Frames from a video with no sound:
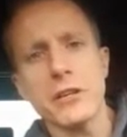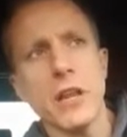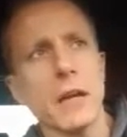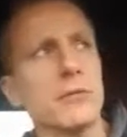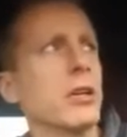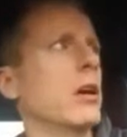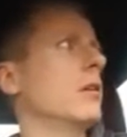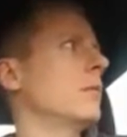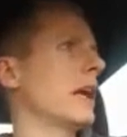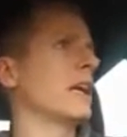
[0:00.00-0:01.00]
And you're like,
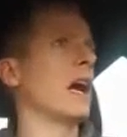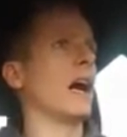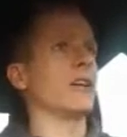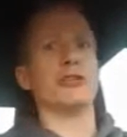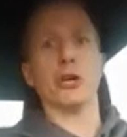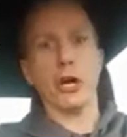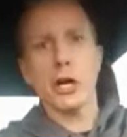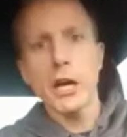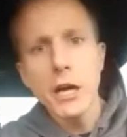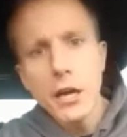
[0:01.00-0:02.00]
oh my God,
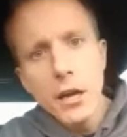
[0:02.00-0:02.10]
jerk.